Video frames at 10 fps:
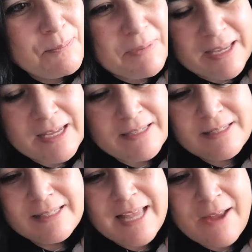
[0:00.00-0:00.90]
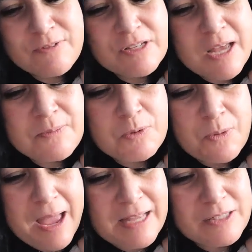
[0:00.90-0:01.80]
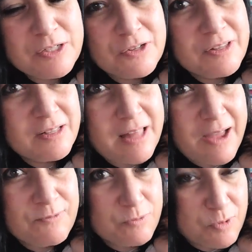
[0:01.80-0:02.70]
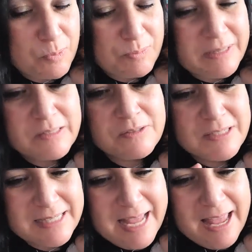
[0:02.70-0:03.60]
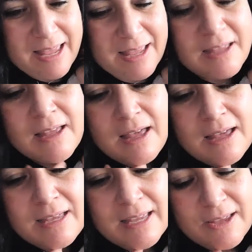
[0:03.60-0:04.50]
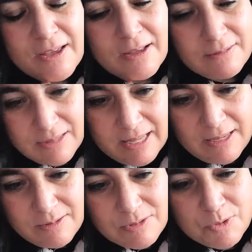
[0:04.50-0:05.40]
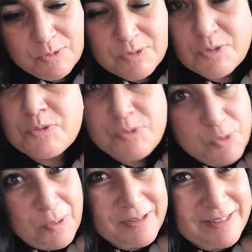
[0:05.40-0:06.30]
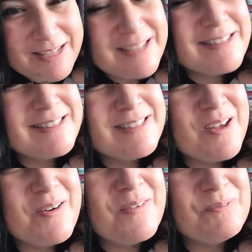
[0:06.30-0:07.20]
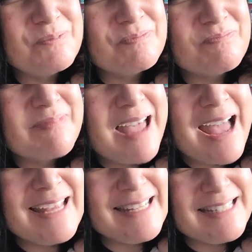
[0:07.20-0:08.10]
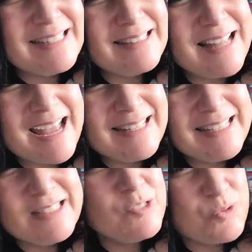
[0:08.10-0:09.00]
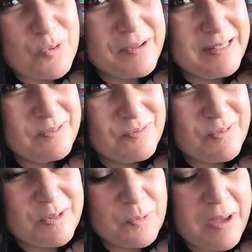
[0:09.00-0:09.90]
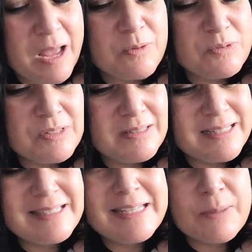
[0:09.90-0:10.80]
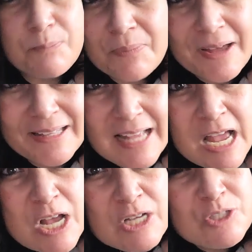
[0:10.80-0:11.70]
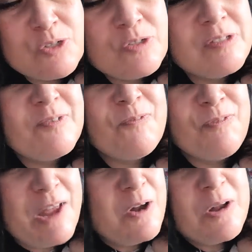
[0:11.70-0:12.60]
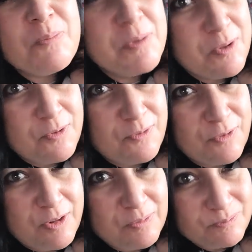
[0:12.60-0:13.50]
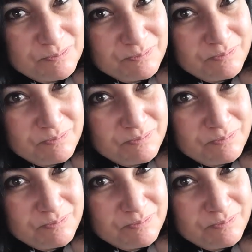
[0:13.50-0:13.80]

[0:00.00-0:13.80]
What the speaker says: Because every time you enter the live room, it'll say, like, so-and-so joined. So I didn't join right away. I was listening, but she's very beautiful.